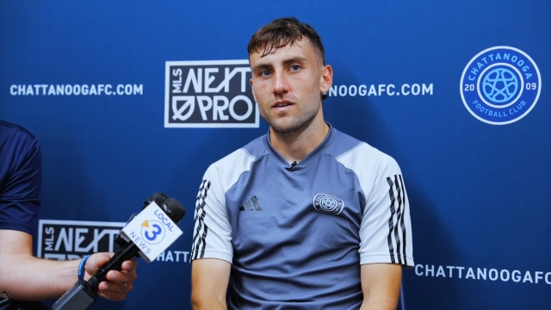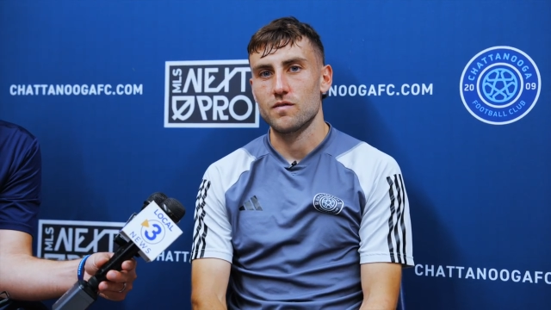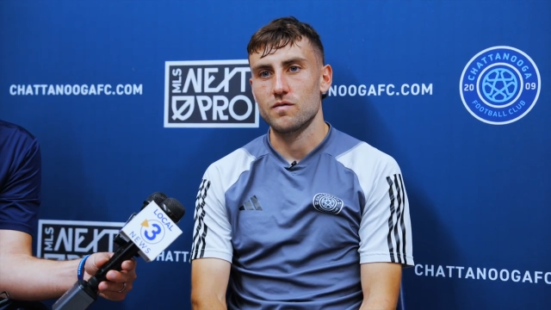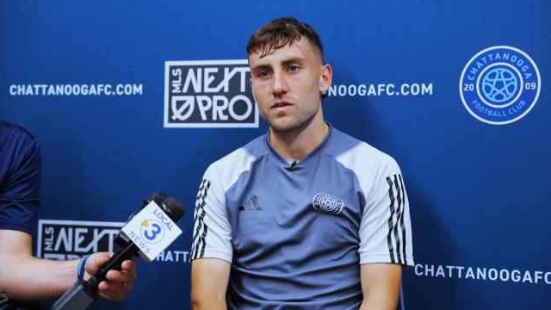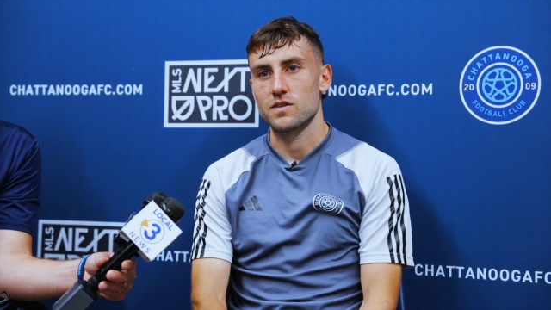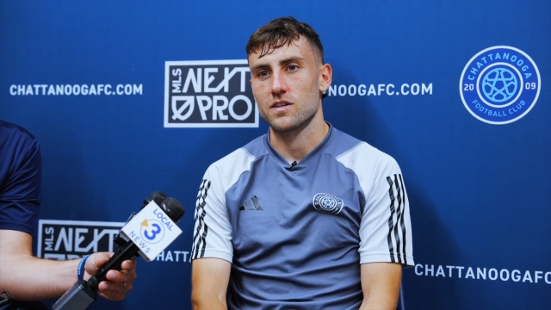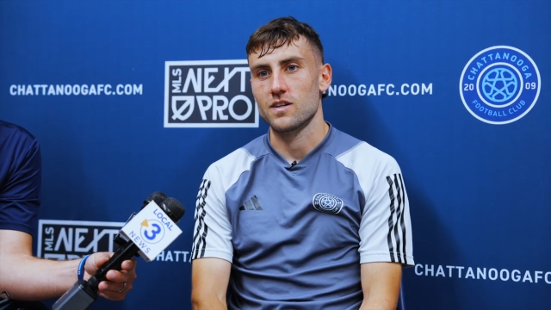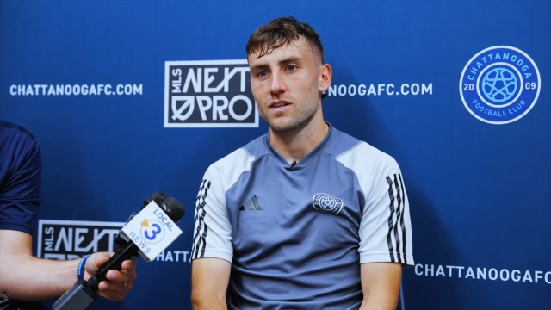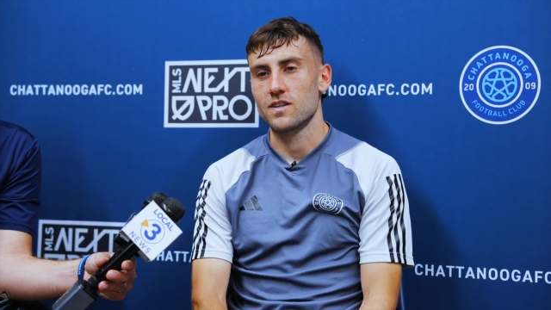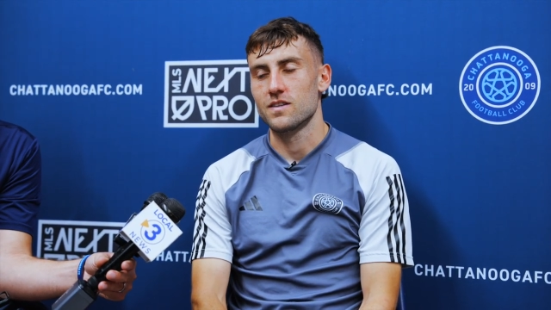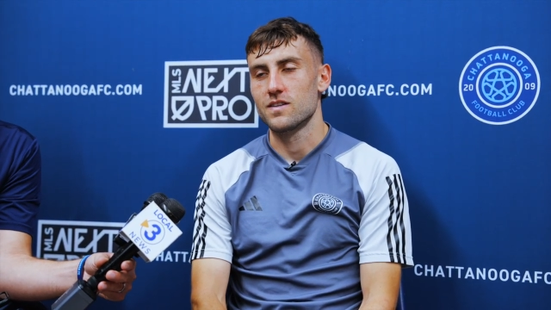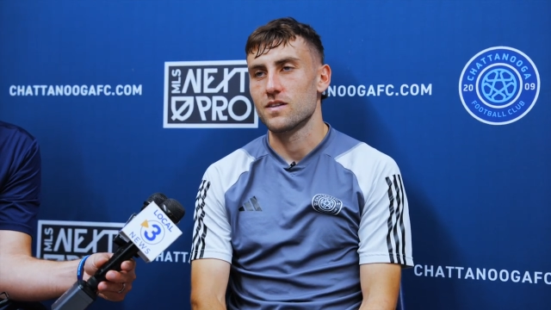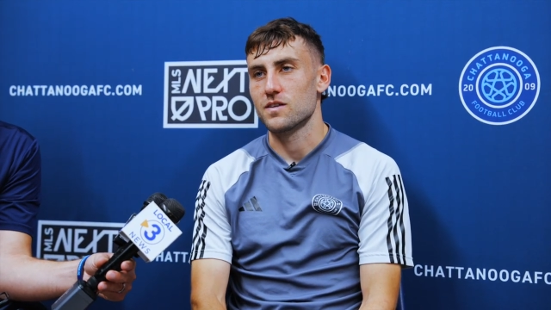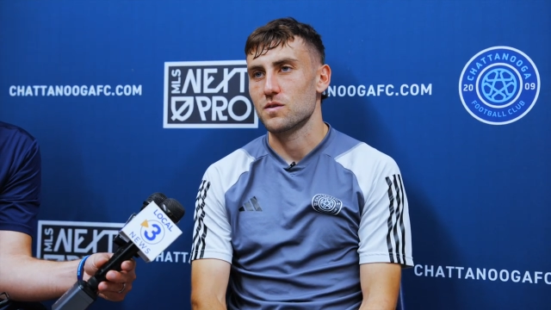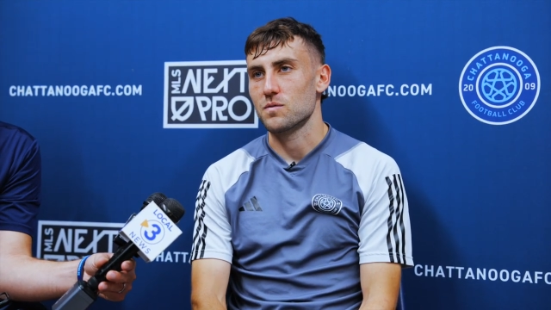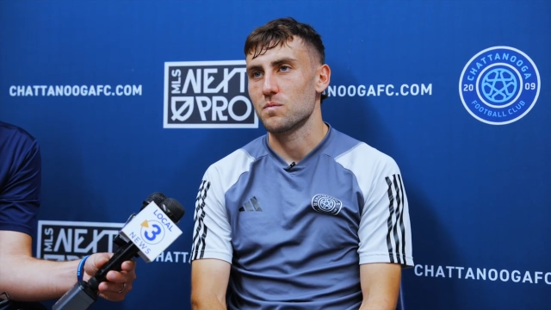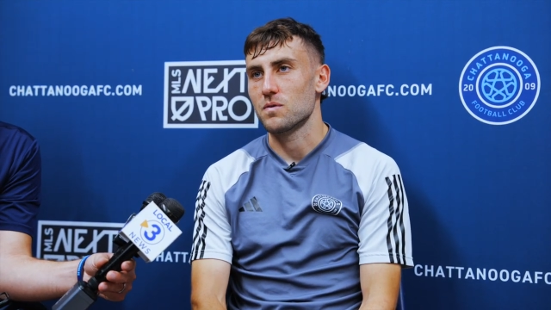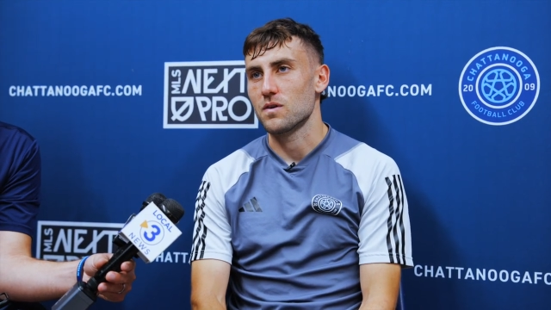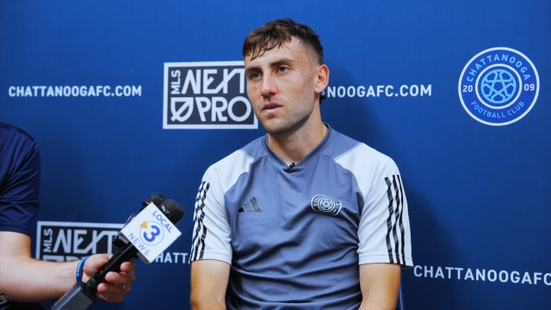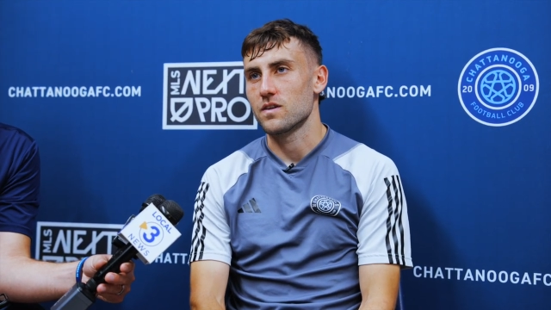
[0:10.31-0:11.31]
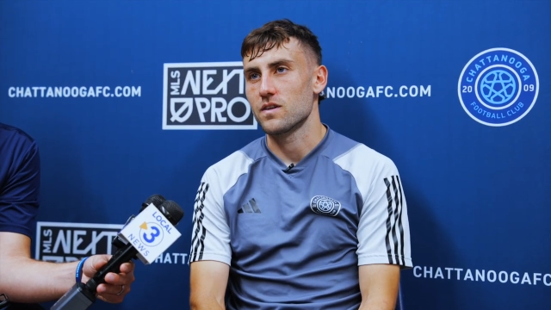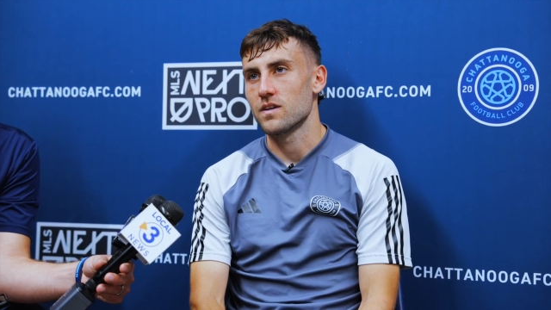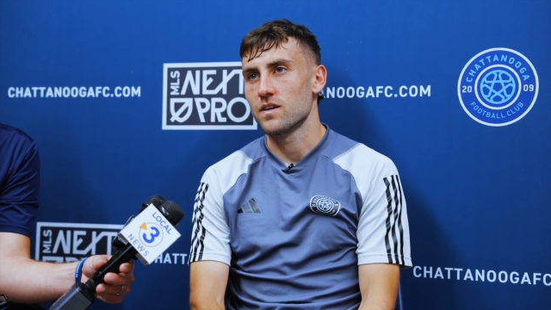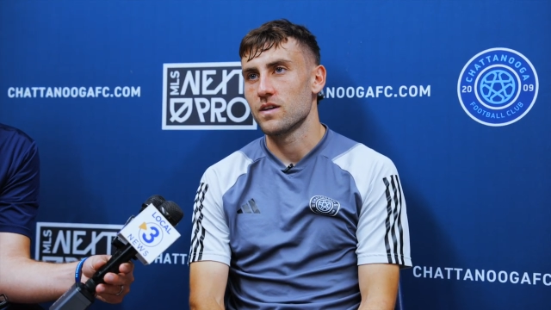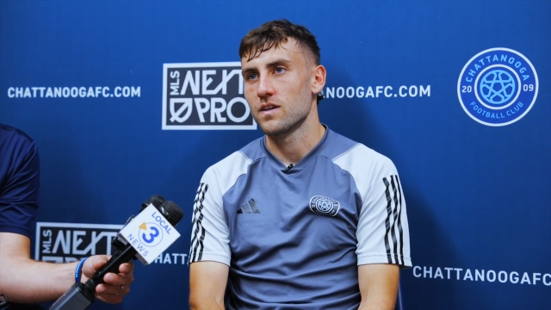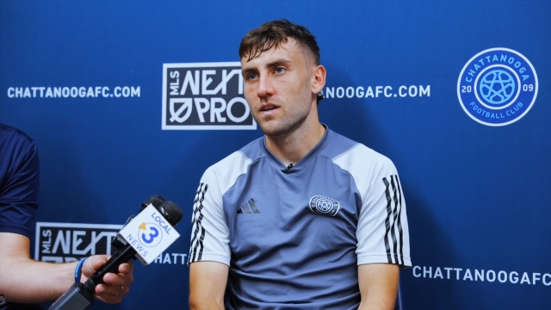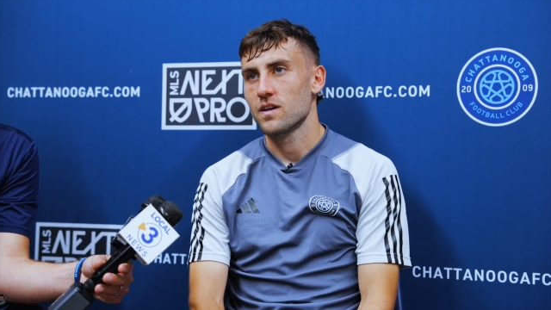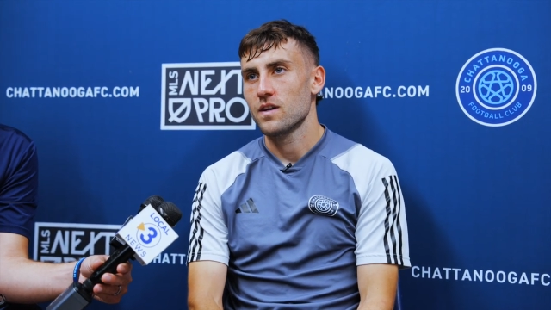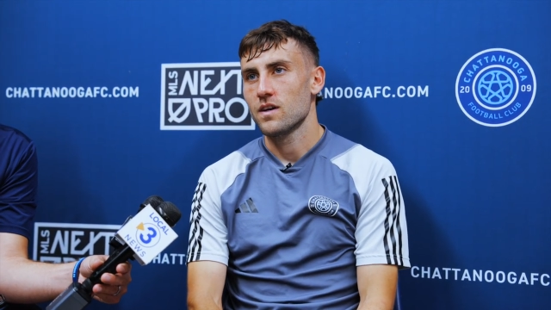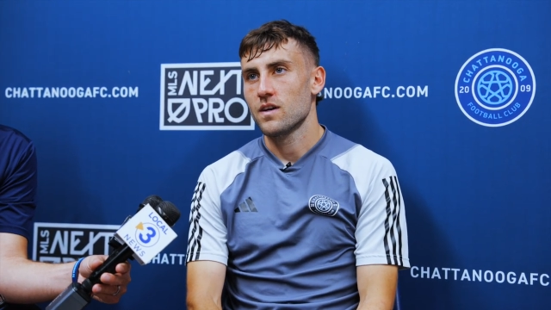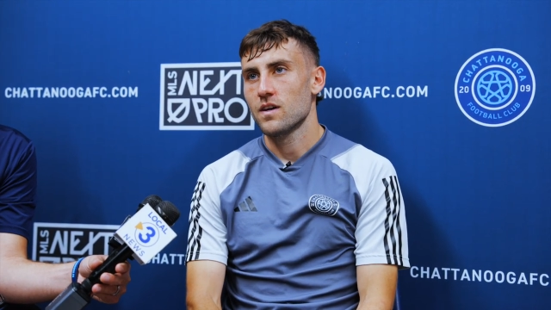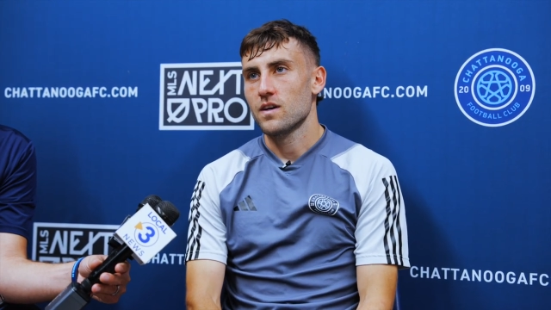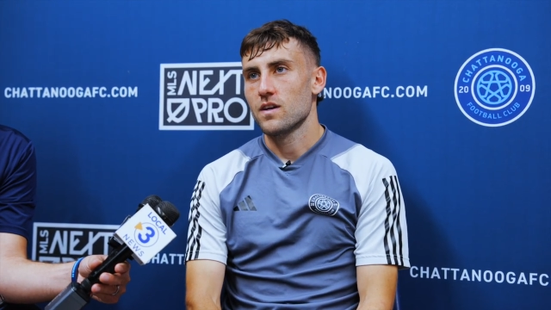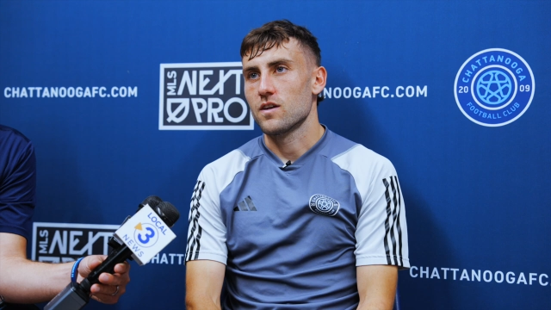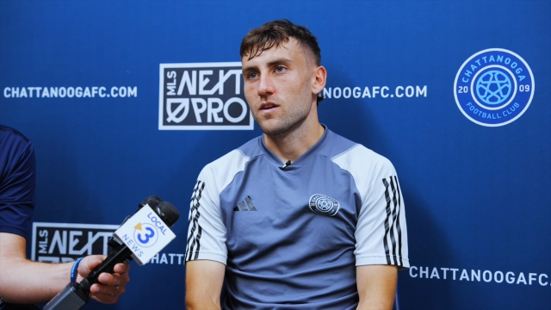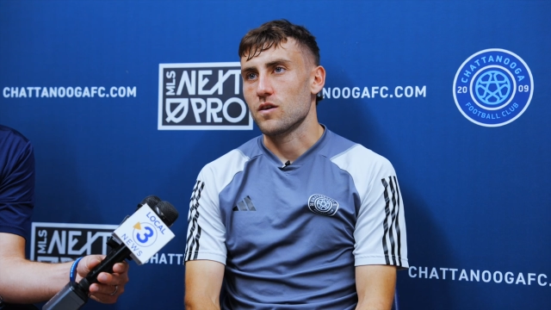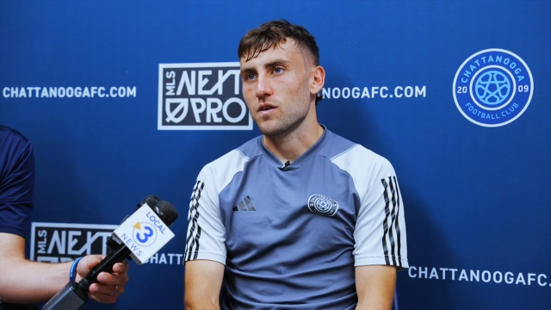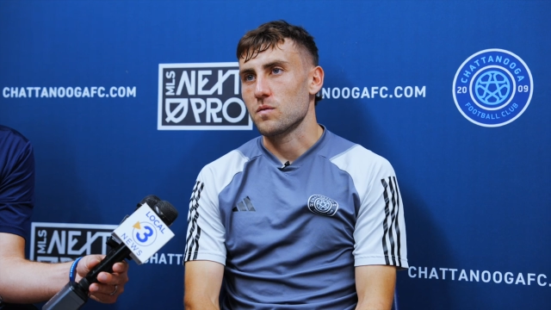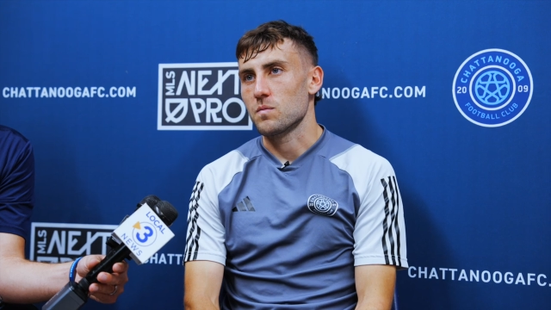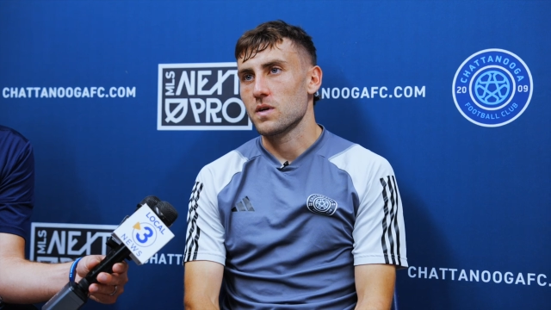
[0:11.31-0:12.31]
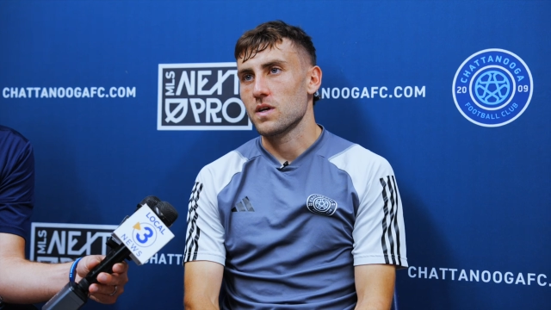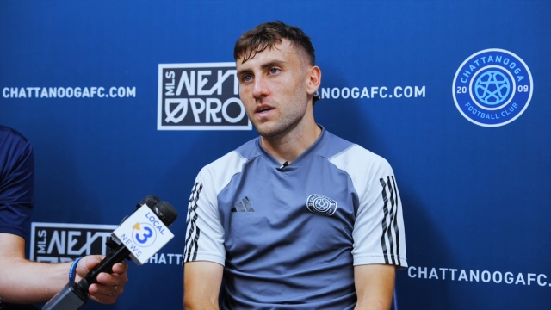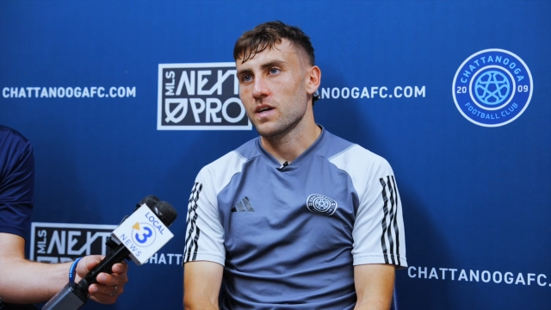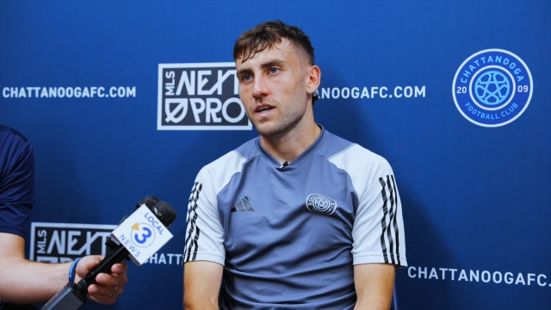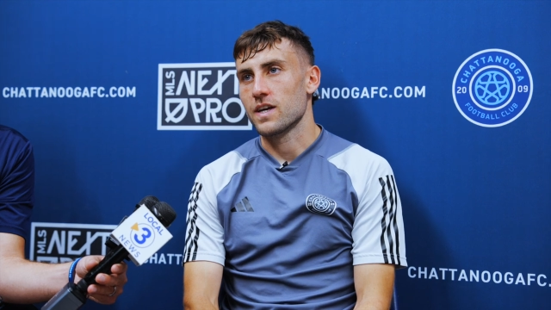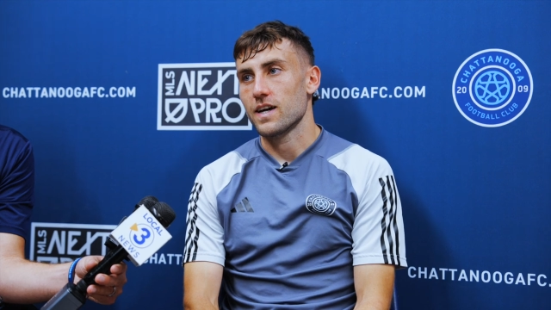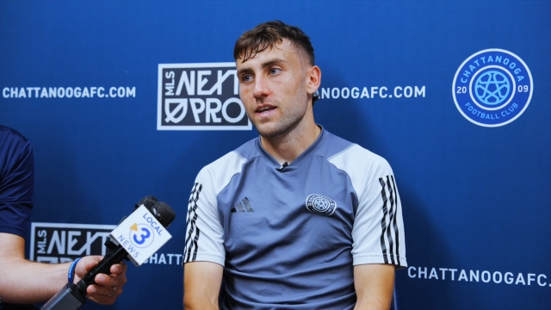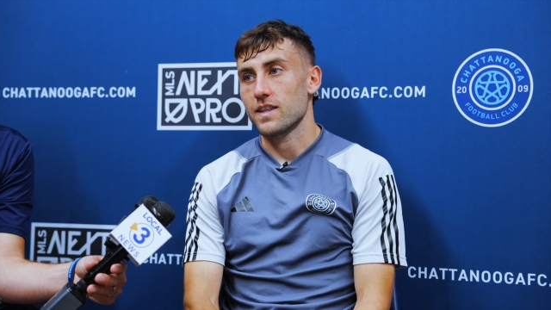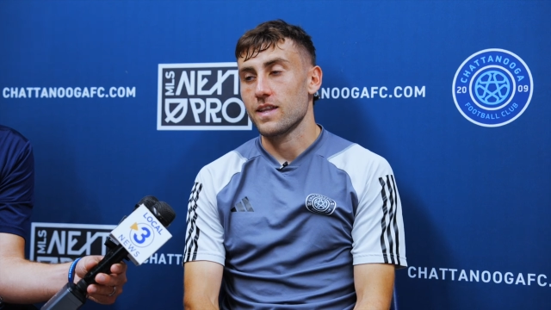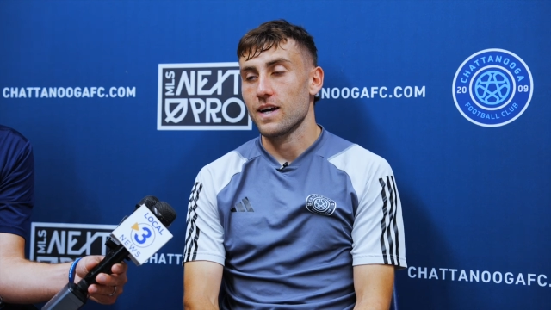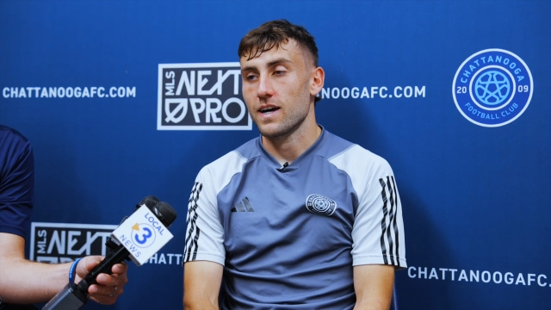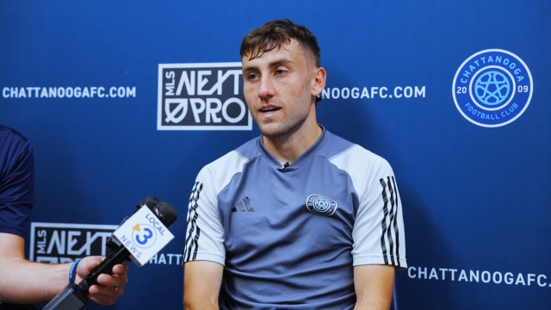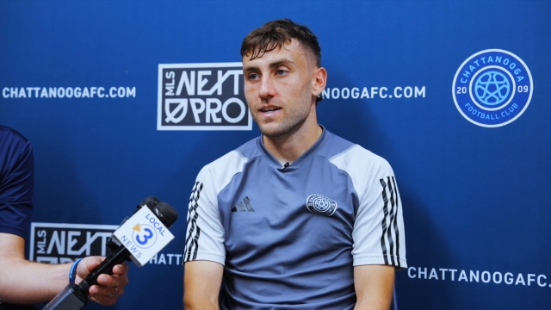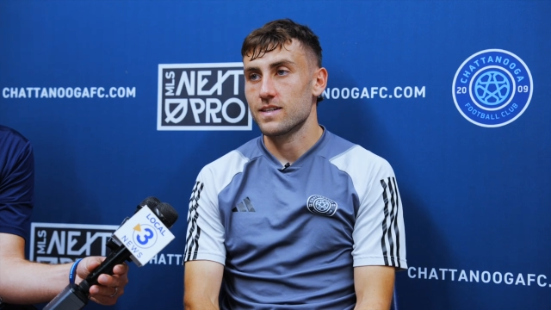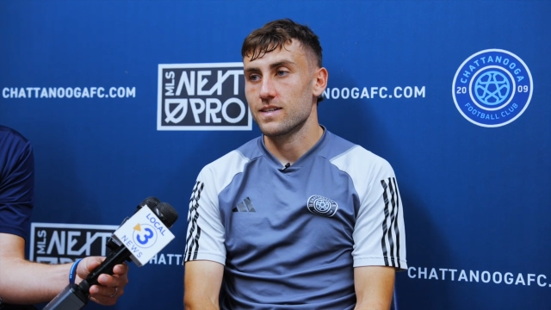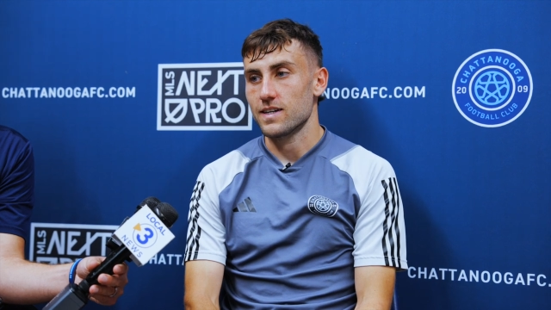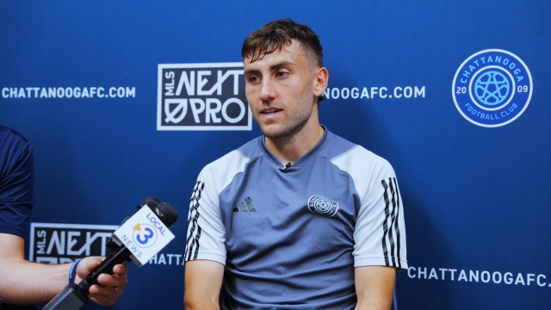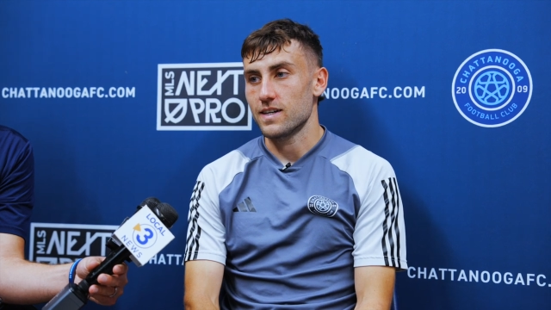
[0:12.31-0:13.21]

obviously disappointing not to be able to get that.